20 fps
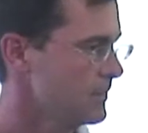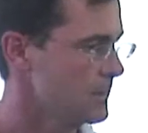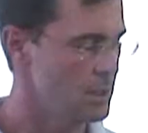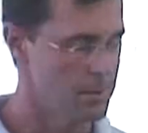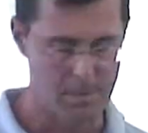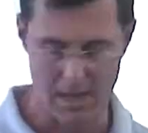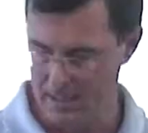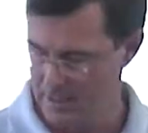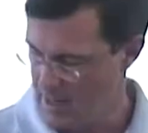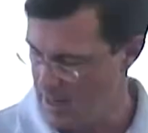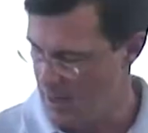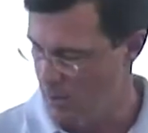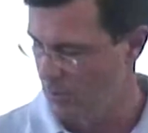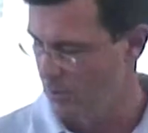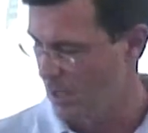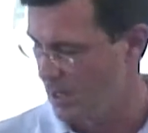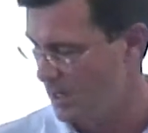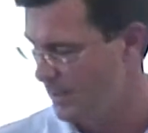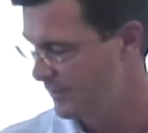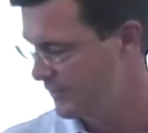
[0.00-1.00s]
to make our
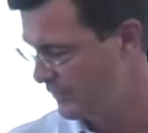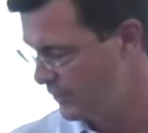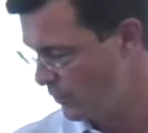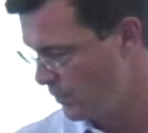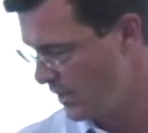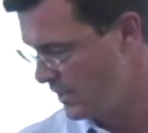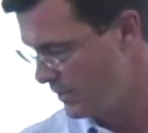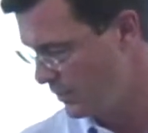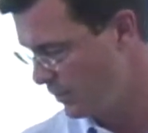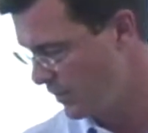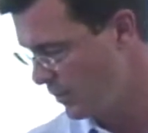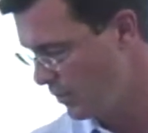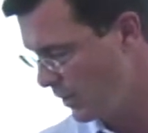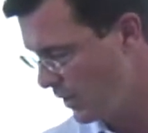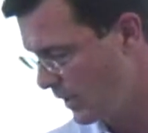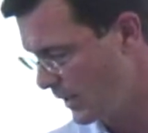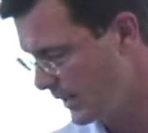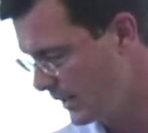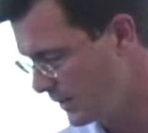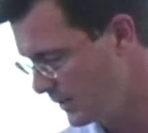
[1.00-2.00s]
life the way that we
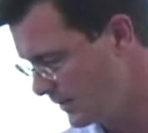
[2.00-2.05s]
want it.